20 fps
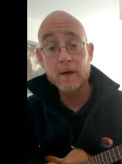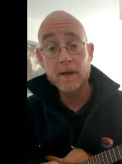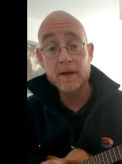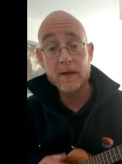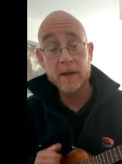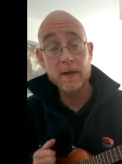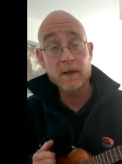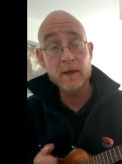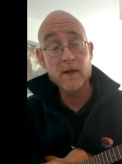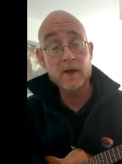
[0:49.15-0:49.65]

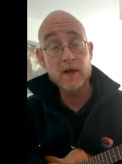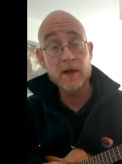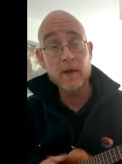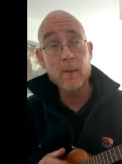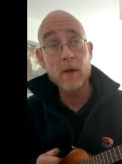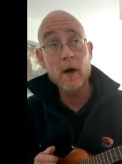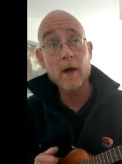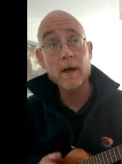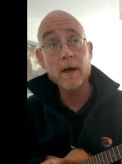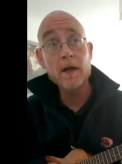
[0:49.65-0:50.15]
Stay on the G
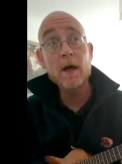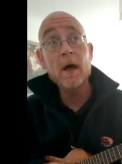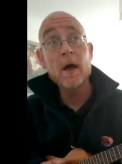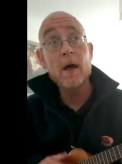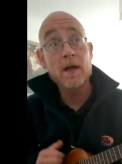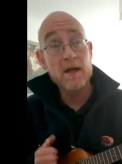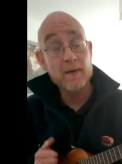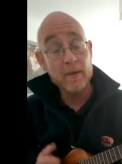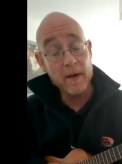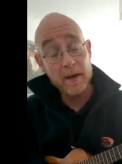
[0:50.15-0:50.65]
minor,
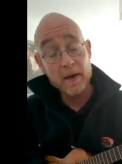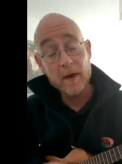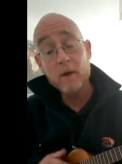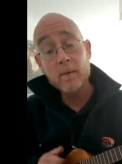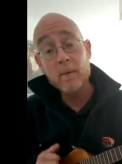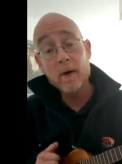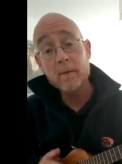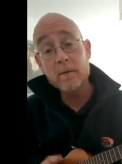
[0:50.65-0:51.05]
spend all my